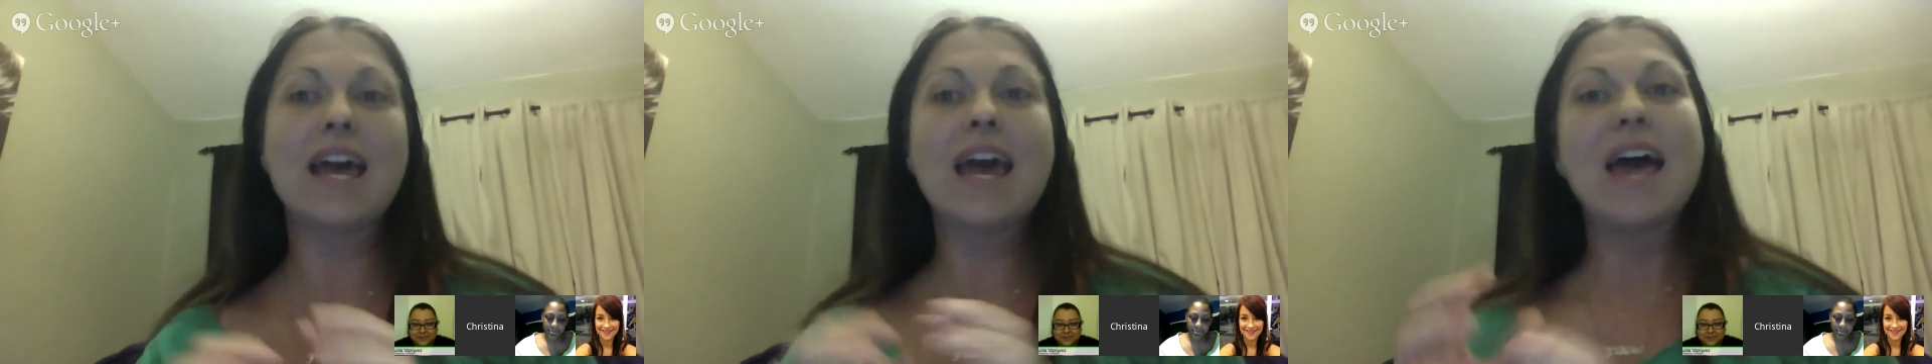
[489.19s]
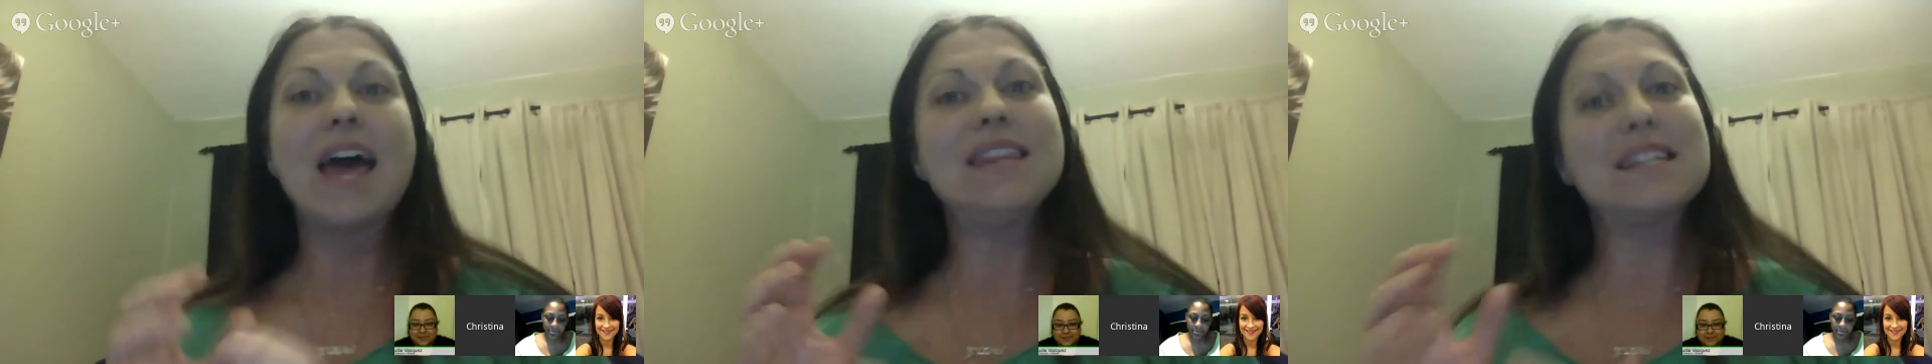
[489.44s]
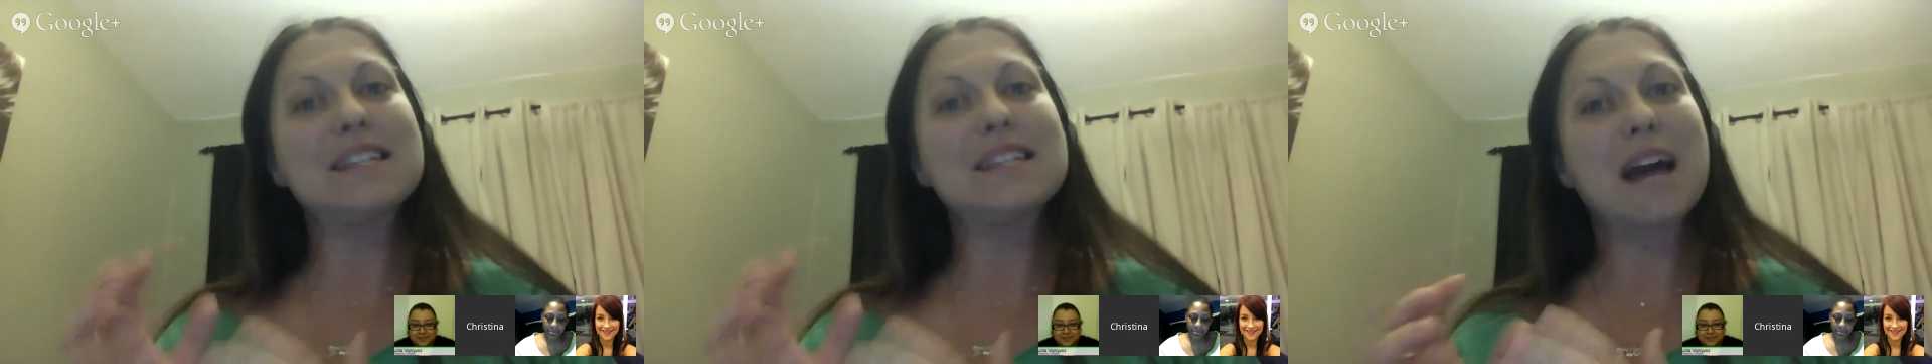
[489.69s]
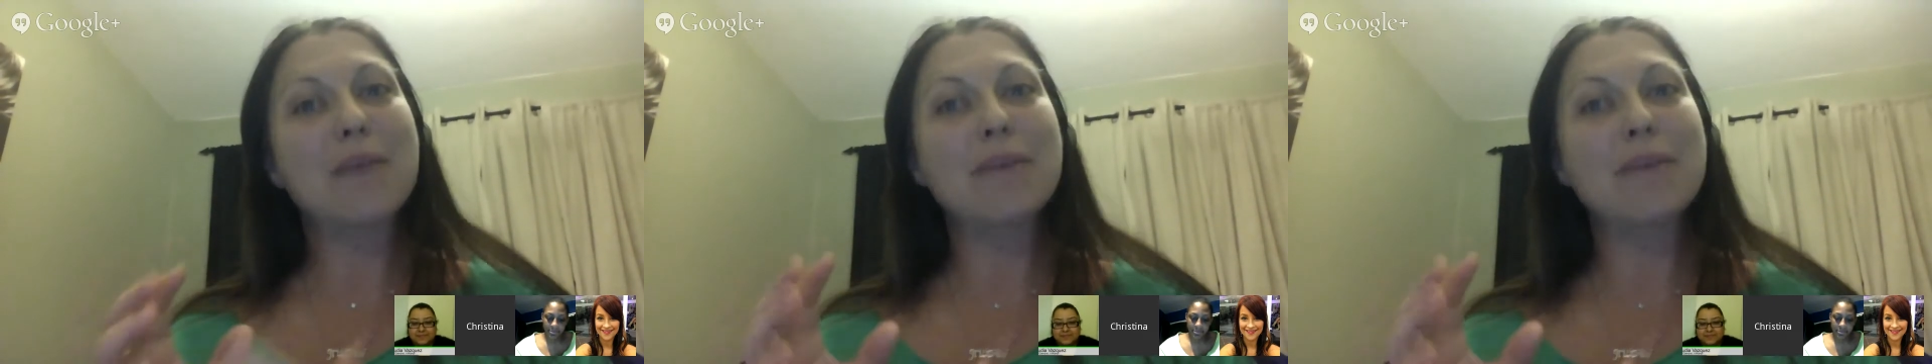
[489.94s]
and this is
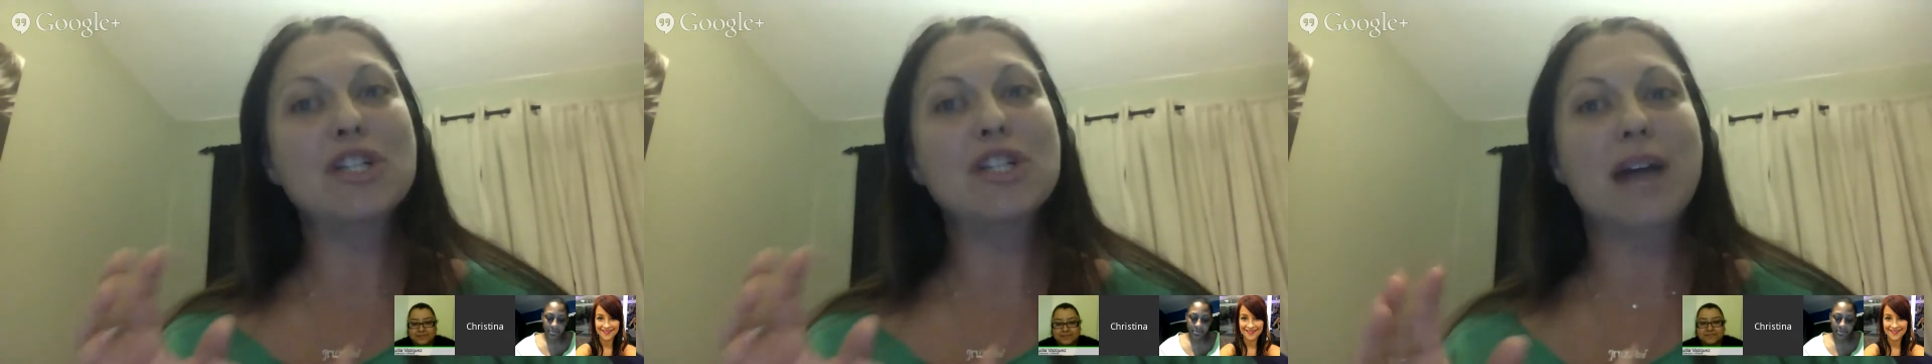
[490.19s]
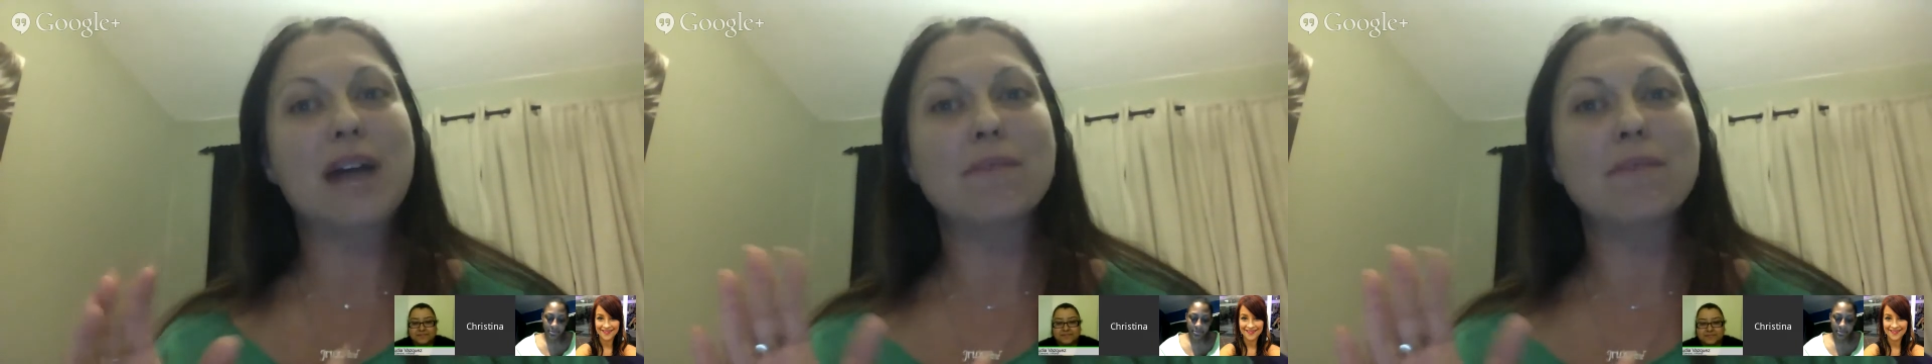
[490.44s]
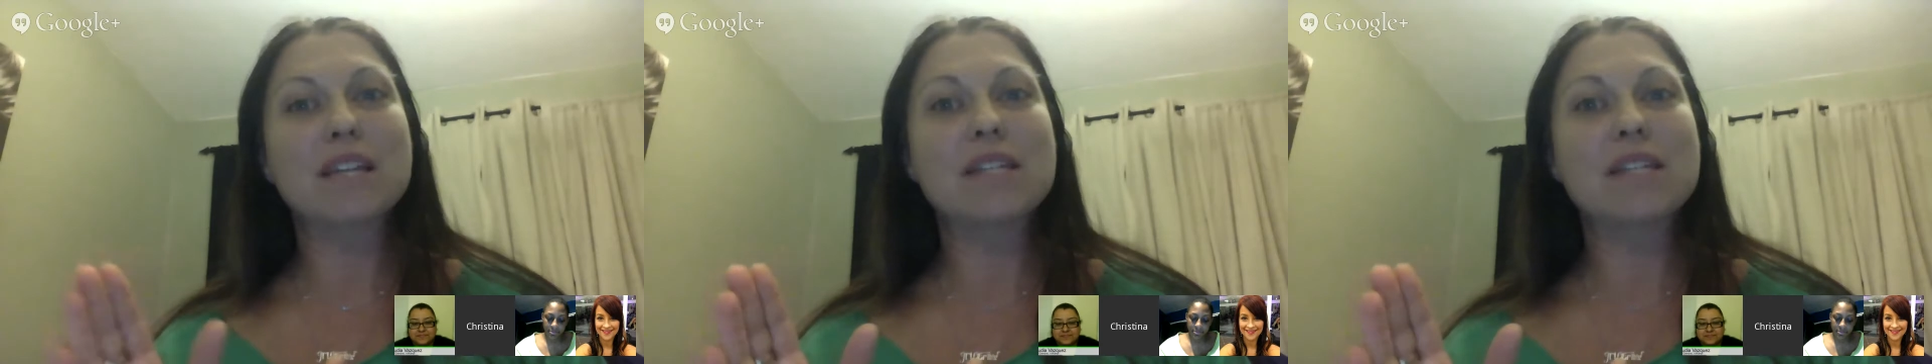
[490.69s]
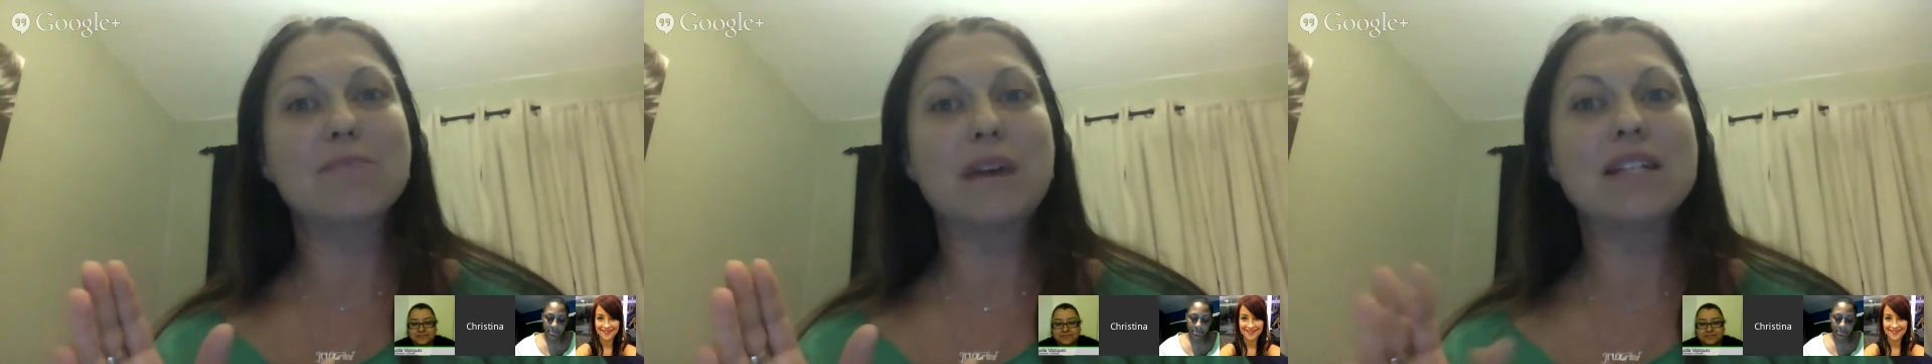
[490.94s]
how much time I'm going to
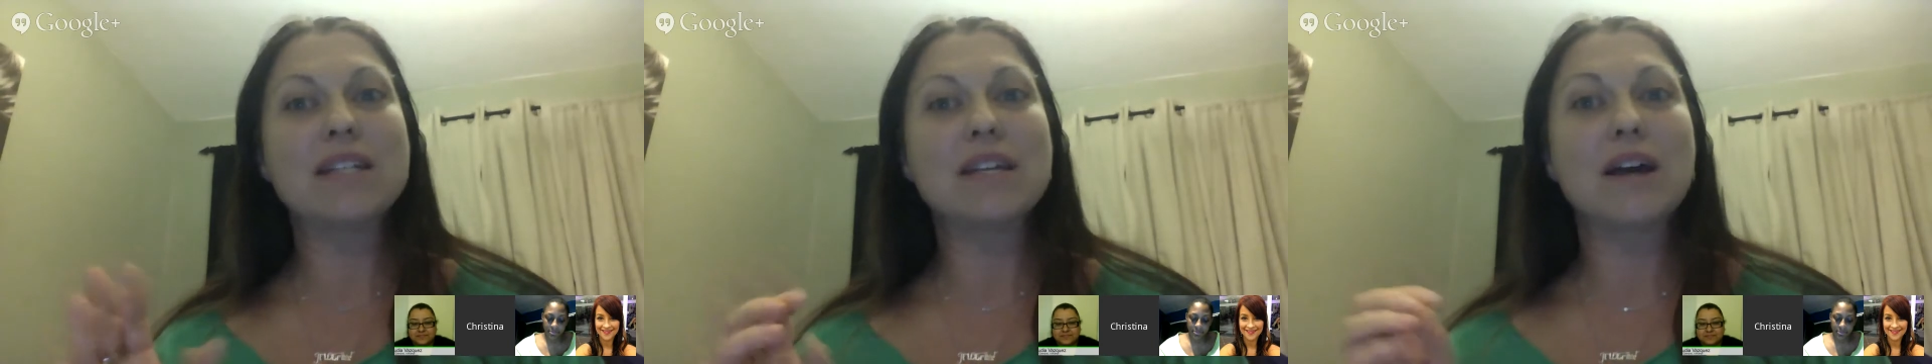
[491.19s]
spend